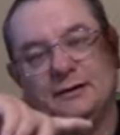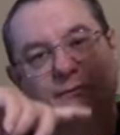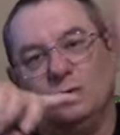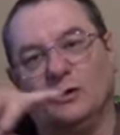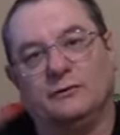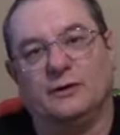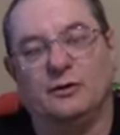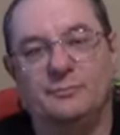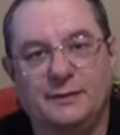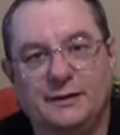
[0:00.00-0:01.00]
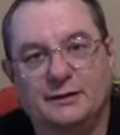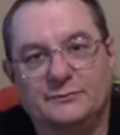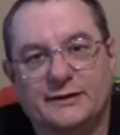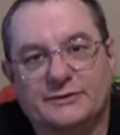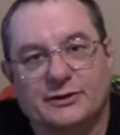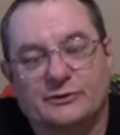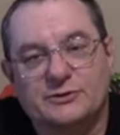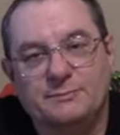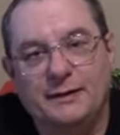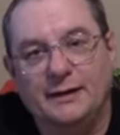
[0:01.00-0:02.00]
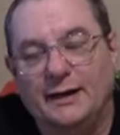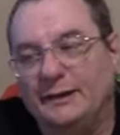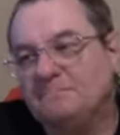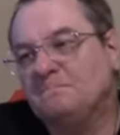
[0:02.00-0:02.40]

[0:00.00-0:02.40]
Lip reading: at whatever RPMs that sucker's spinning at.